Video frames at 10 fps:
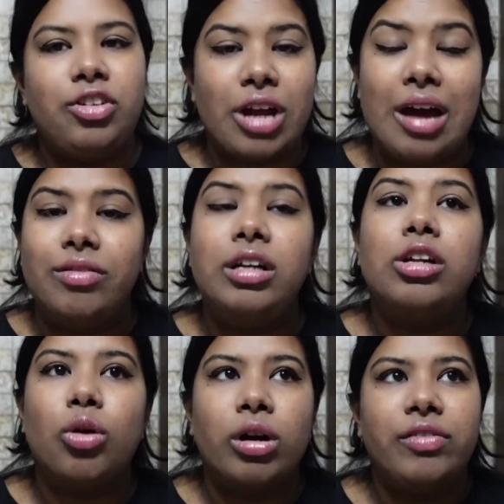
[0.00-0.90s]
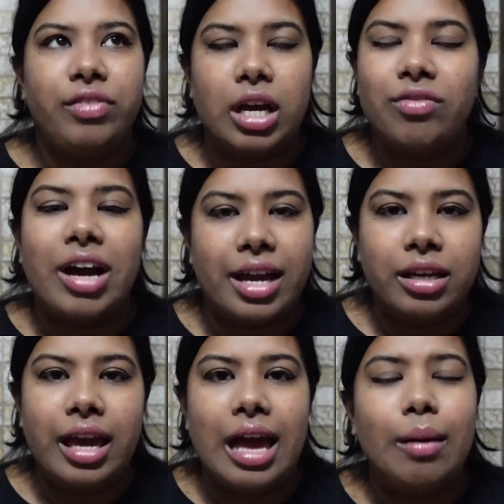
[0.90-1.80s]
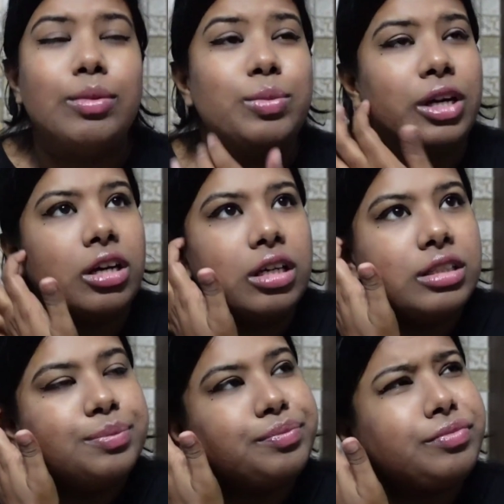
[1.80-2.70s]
traveled a lot via cabs, because